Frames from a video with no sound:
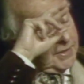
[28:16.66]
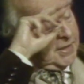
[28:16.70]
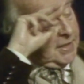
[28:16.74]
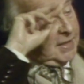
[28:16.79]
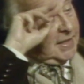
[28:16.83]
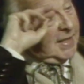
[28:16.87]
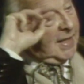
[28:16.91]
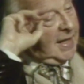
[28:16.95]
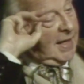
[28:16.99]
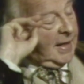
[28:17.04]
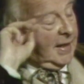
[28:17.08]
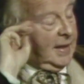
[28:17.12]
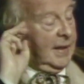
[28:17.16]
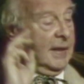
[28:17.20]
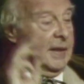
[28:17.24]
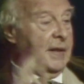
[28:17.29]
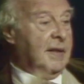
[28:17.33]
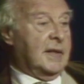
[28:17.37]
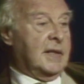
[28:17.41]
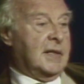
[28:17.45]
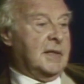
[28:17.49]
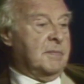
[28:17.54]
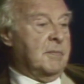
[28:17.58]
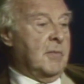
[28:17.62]
to
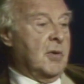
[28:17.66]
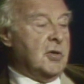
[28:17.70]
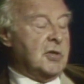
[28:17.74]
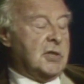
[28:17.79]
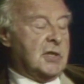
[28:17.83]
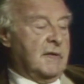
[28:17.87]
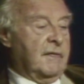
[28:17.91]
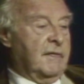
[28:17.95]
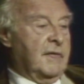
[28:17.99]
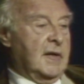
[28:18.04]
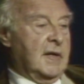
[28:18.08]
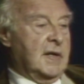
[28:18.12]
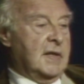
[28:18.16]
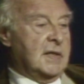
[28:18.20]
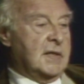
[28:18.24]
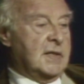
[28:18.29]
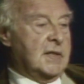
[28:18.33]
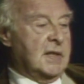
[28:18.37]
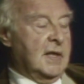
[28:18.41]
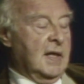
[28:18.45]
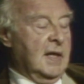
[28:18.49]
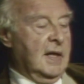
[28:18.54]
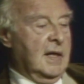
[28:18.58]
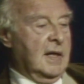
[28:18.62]
tell. Most of it
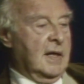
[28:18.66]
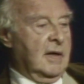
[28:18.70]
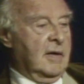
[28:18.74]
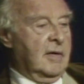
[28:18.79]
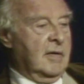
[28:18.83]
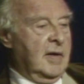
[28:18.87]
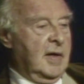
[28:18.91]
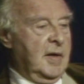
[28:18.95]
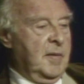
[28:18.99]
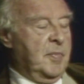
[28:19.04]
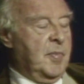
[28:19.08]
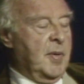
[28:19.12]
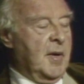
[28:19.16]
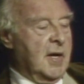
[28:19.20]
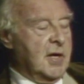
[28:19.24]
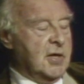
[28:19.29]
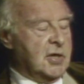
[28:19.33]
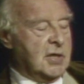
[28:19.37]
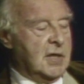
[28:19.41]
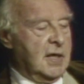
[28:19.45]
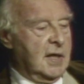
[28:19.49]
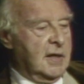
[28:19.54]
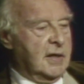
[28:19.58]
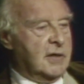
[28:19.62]
is only
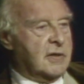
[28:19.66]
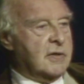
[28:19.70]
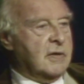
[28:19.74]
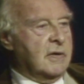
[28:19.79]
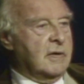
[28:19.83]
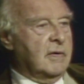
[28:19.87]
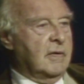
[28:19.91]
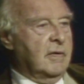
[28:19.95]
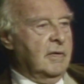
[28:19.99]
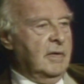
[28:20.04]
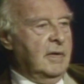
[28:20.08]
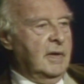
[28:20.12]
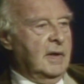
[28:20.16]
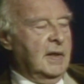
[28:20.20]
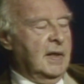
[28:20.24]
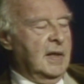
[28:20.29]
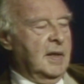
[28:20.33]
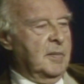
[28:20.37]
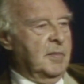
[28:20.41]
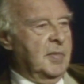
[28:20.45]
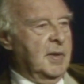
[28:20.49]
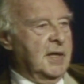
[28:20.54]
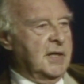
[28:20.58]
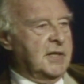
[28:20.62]
partially true,
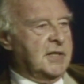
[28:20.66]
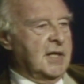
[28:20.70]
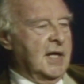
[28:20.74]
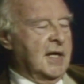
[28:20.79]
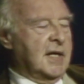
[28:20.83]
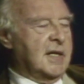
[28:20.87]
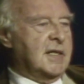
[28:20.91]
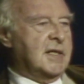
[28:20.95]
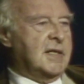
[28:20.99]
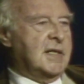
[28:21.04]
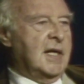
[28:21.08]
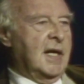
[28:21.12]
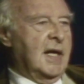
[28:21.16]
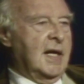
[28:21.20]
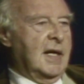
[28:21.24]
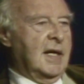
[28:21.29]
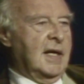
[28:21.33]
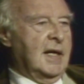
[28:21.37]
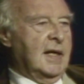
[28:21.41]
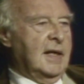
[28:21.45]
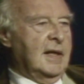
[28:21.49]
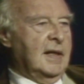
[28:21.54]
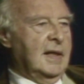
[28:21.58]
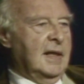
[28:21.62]
but it's
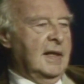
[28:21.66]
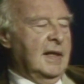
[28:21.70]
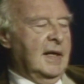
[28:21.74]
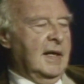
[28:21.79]
entertaining.